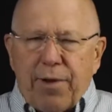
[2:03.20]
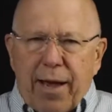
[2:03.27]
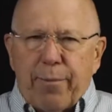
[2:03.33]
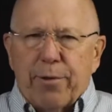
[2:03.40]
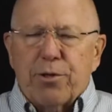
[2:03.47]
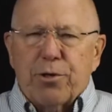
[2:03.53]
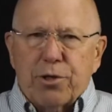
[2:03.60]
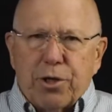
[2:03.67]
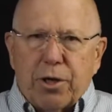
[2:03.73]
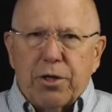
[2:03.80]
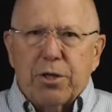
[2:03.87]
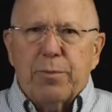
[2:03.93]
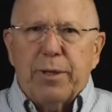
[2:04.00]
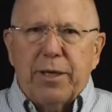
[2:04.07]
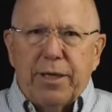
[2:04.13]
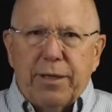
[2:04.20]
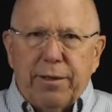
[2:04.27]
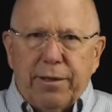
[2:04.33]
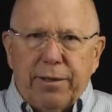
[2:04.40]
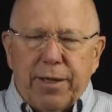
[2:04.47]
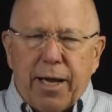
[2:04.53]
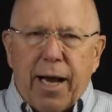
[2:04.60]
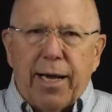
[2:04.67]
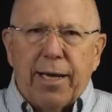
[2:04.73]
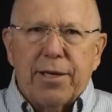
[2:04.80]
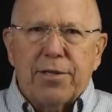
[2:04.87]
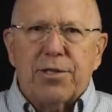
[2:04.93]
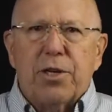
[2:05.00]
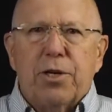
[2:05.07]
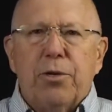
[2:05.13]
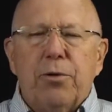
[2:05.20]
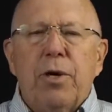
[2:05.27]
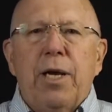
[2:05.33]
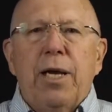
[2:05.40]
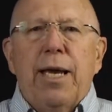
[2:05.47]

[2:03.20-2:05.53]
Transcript: aperture, shutter speed, and ISO,